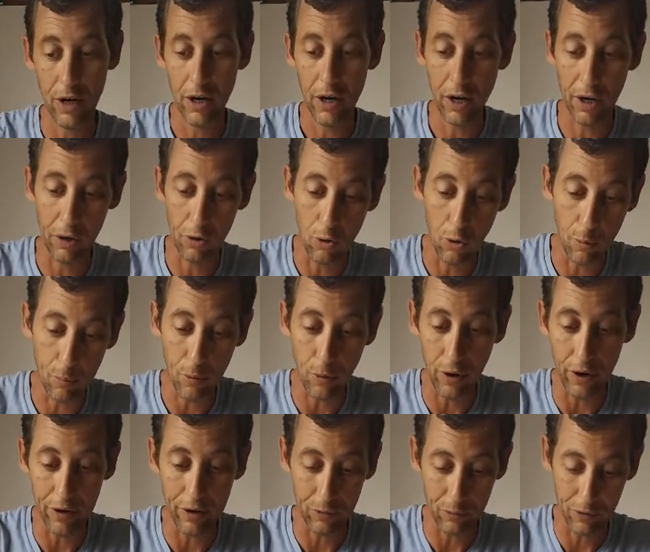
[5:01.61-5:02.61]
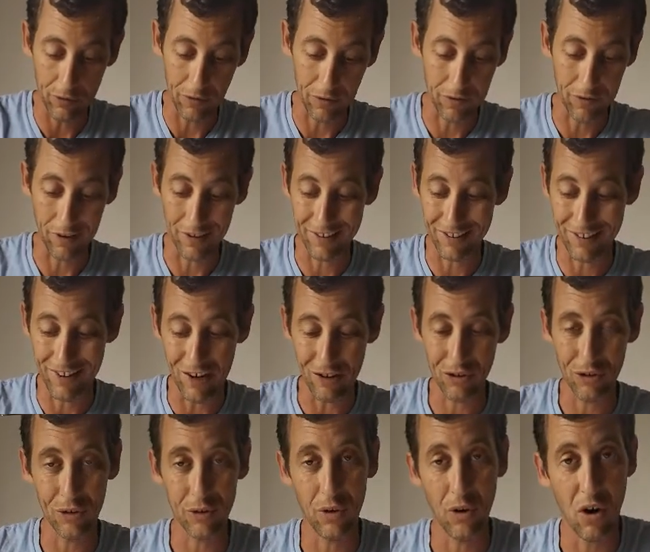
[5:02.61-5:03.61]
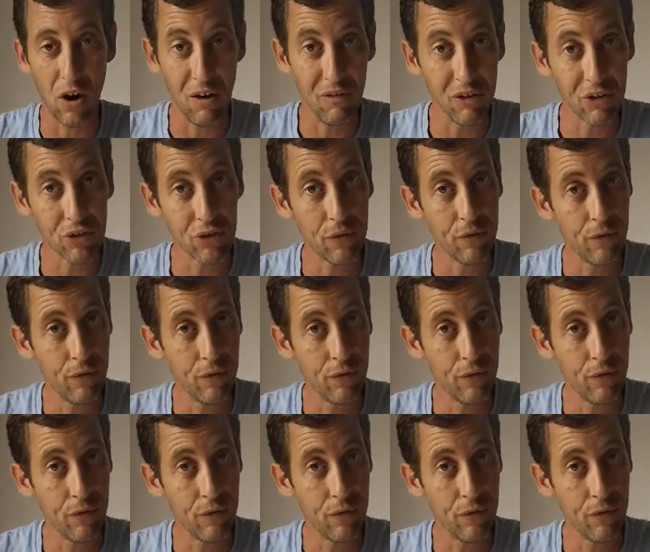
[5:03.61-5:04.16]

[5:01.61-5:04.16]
incorporated with a successional harvest of